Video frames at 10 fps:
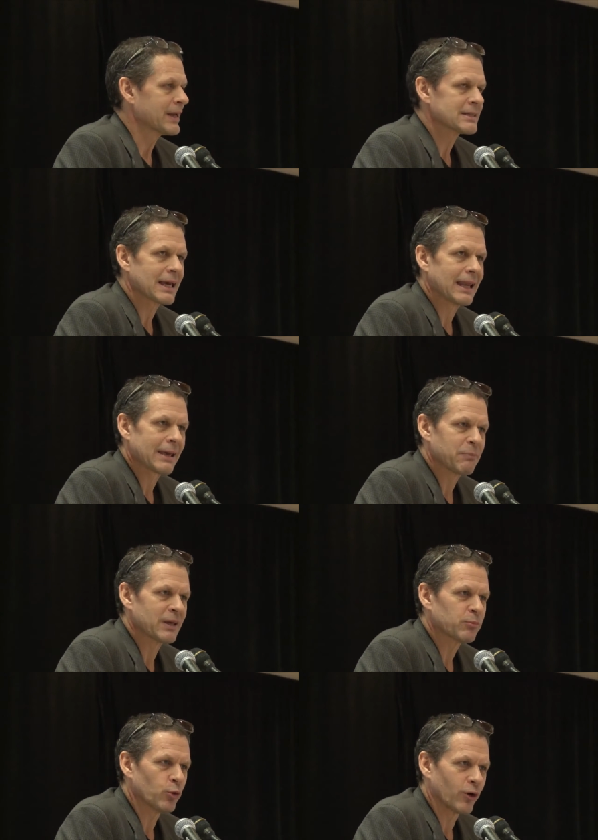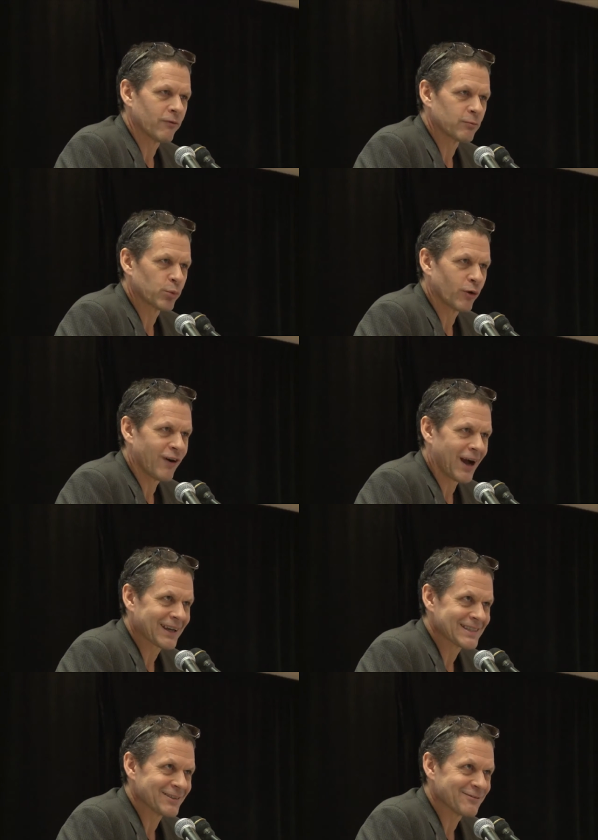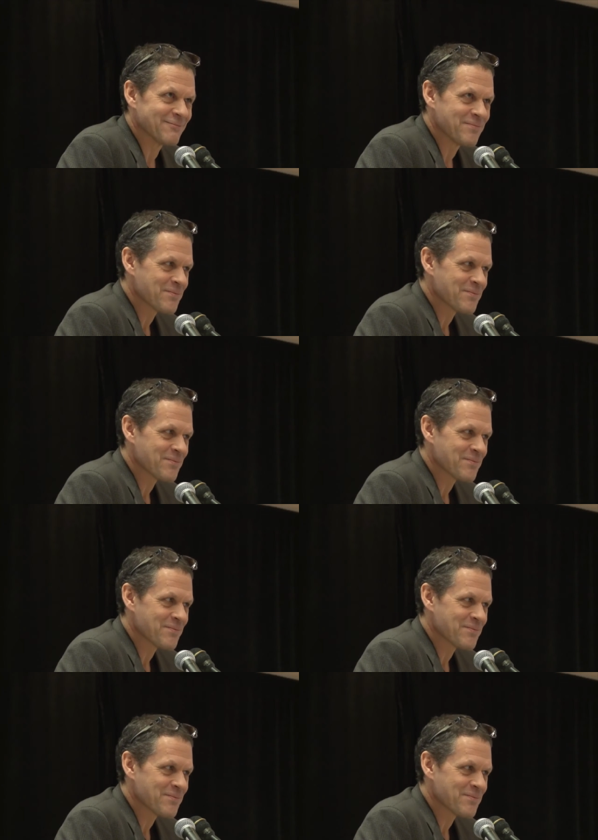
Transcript: because I like being pro provocative.